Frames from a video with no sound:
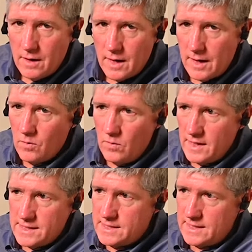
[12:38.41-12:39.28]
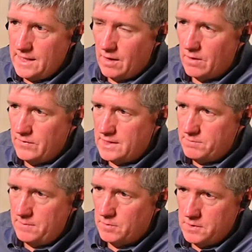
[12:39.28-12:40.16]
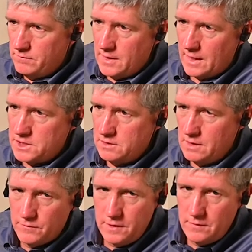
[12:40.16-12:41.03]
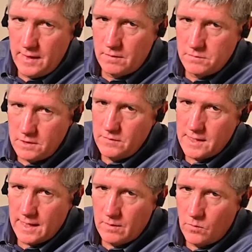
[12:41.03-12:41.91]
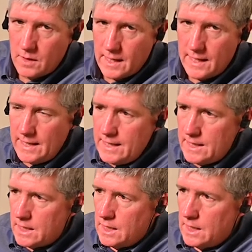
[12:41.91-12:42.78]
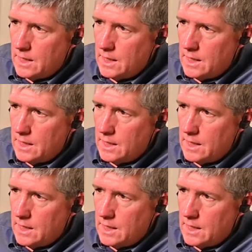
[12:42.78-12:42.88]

I don't want to see all these people you've got shooting for you. They don't do the kind of work I need.